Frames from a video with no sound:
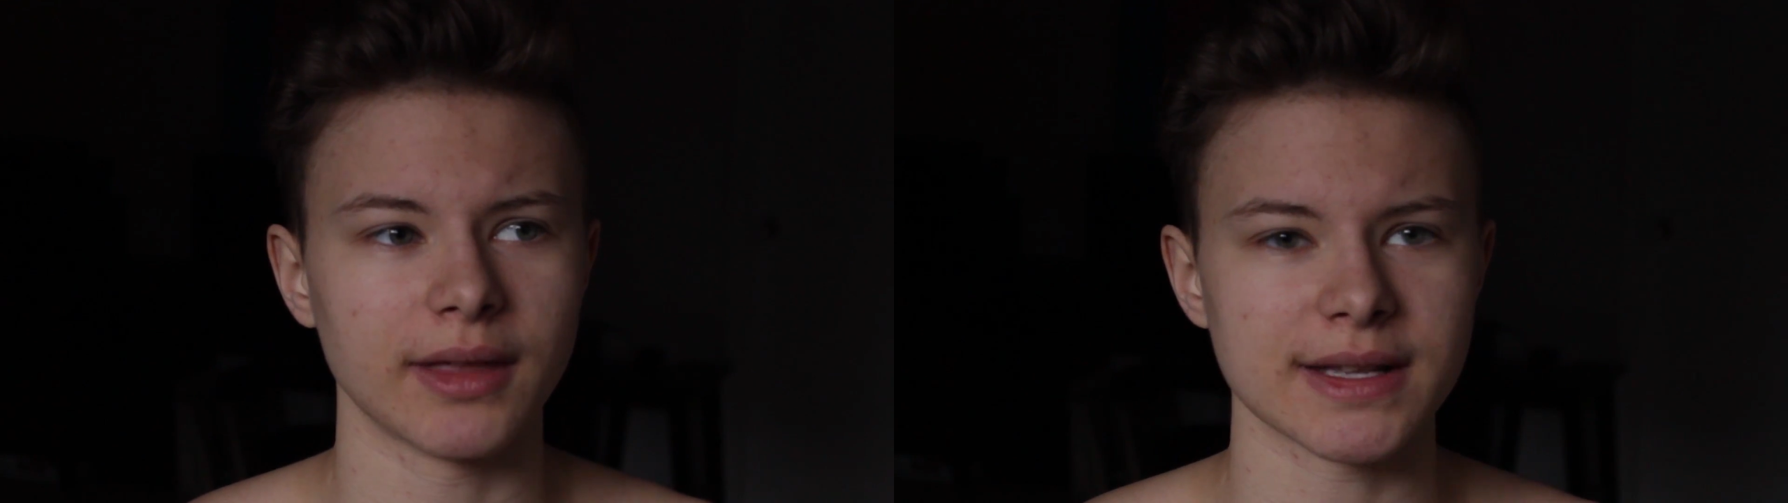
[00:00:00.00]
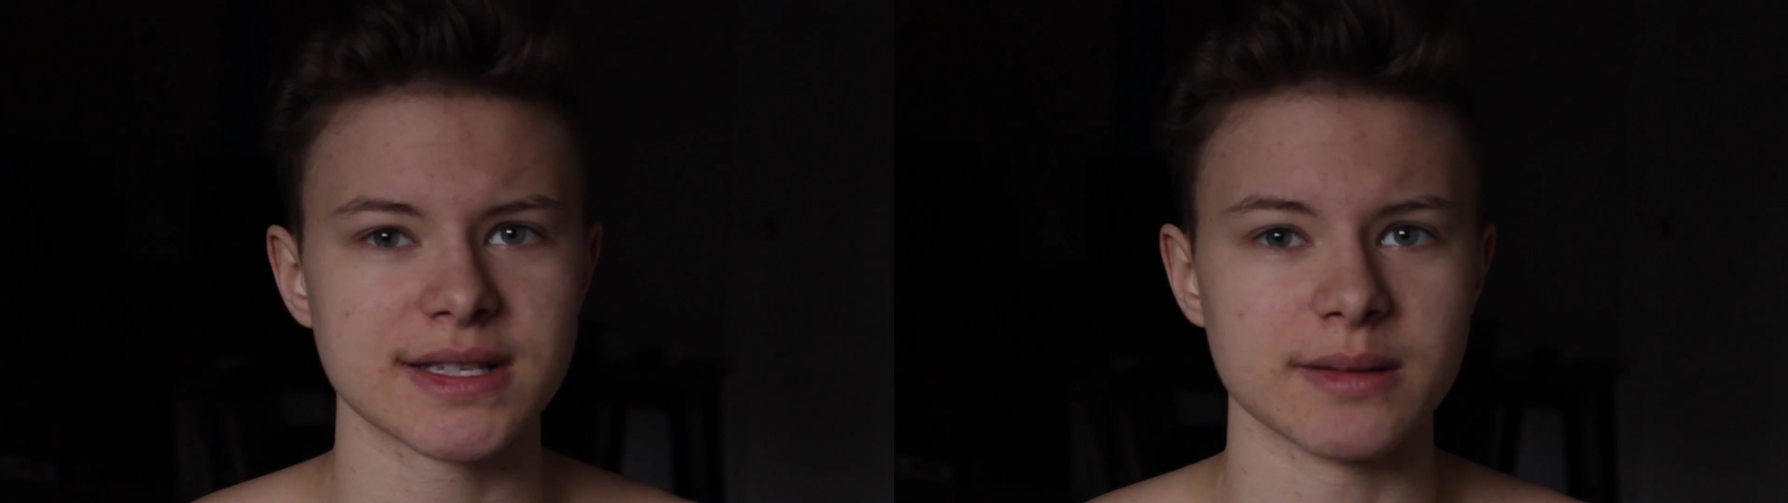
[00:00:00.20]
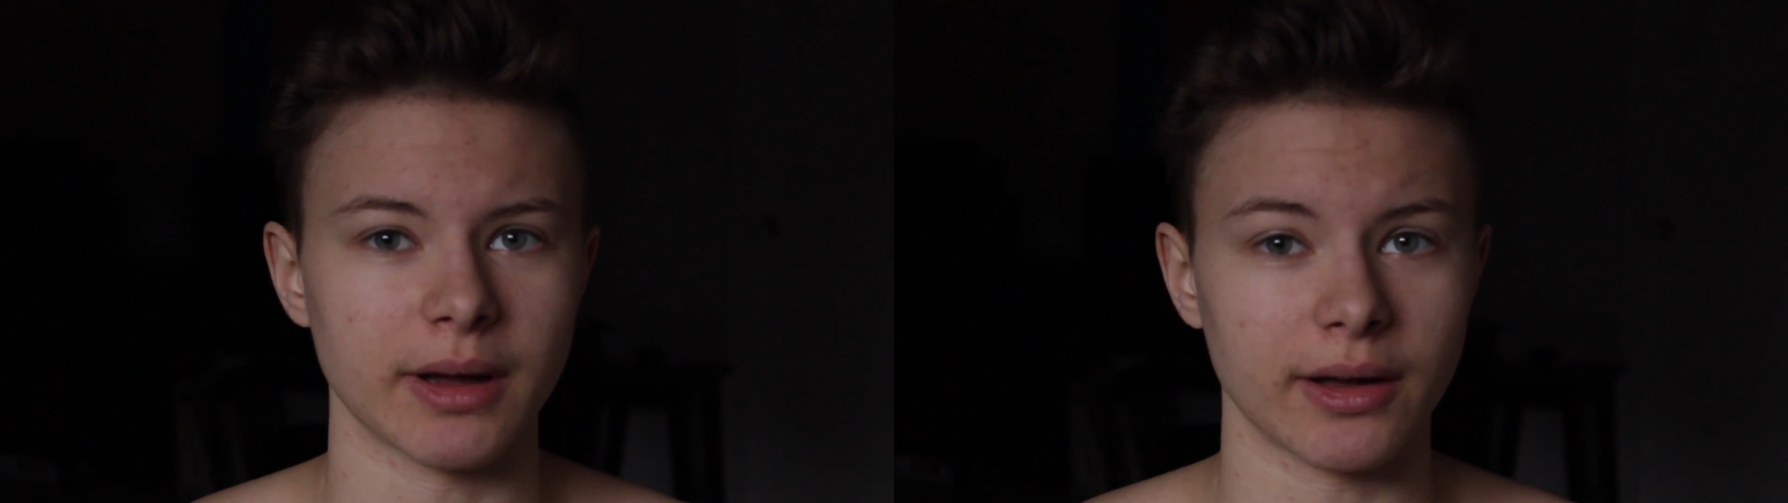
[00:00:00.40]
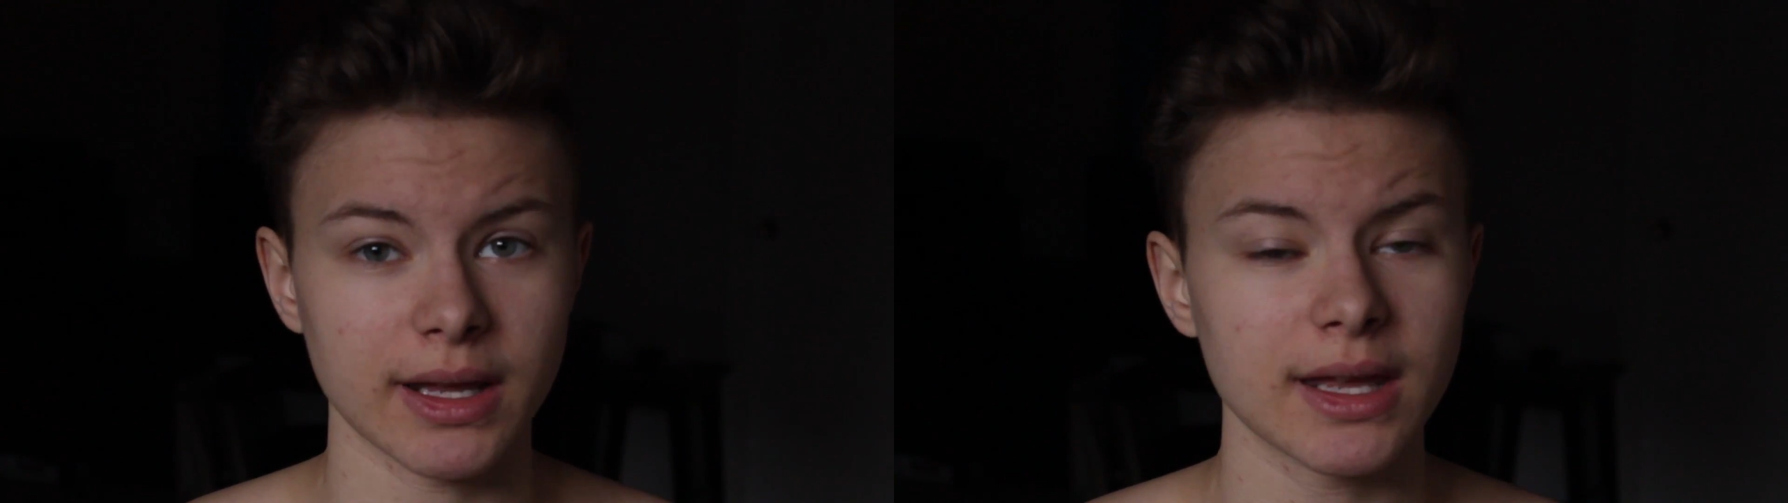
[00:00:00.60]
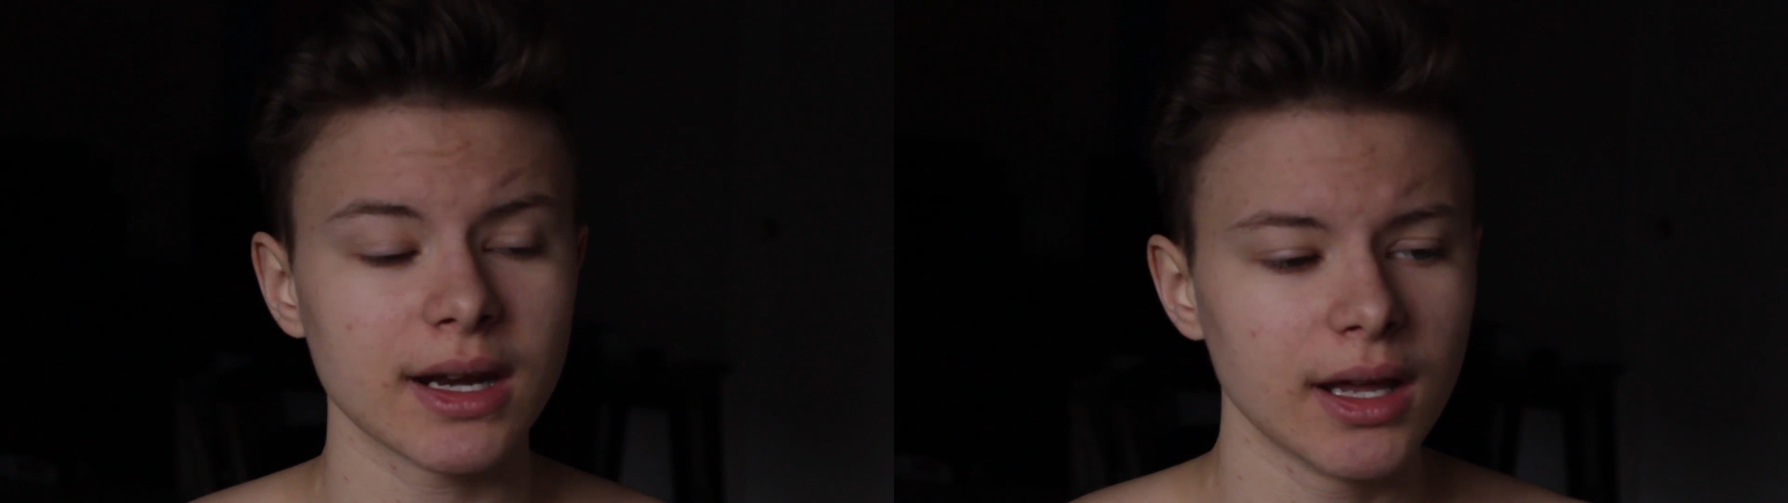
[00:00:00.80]
that's about
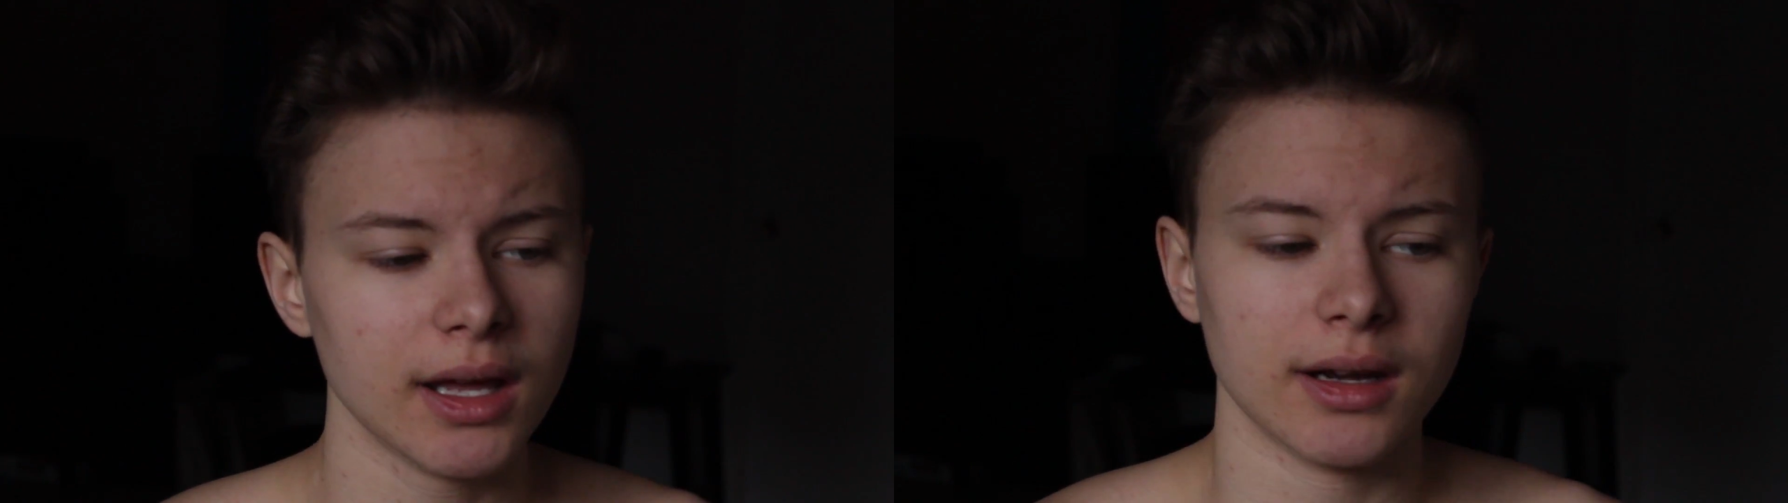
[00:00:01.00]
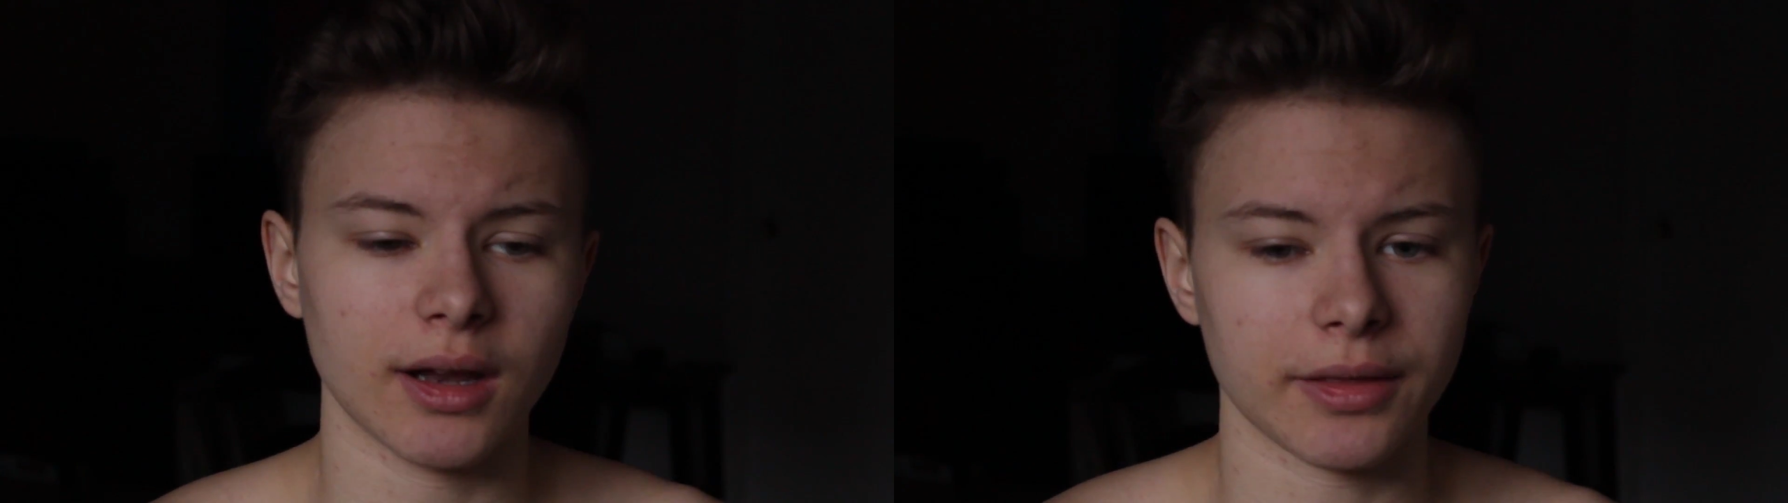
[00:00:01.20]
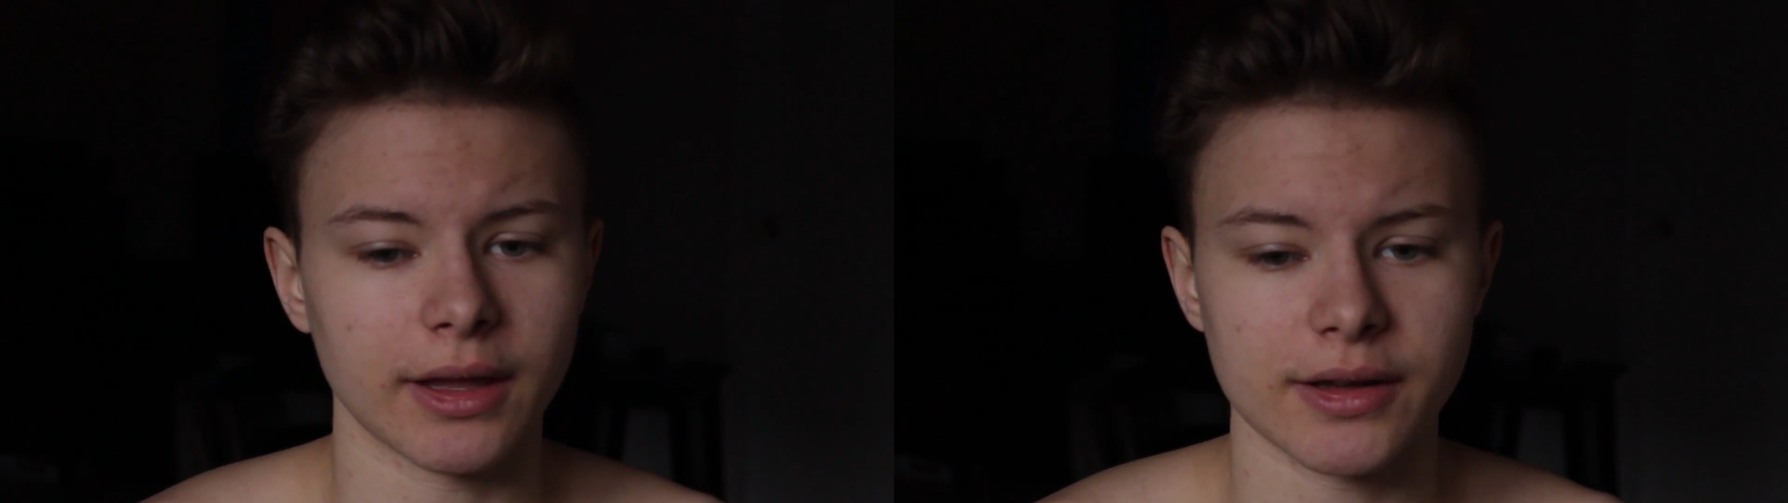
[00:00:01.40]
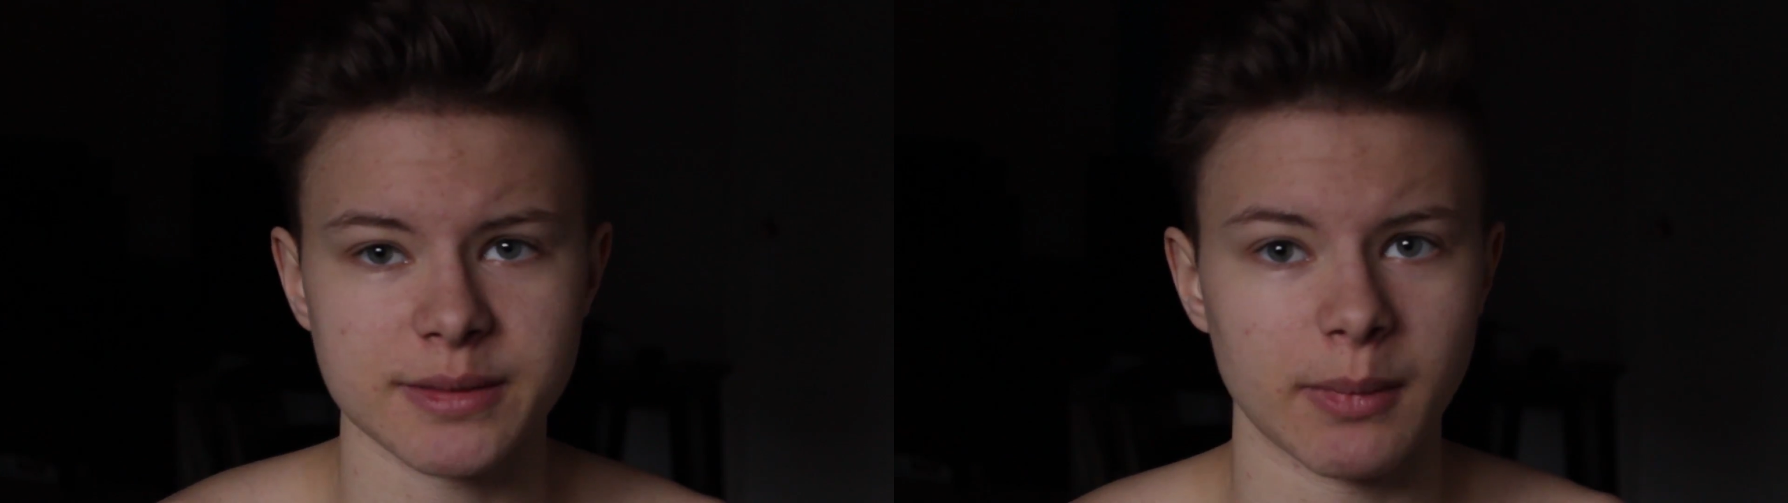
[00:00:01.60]
it. Nothing else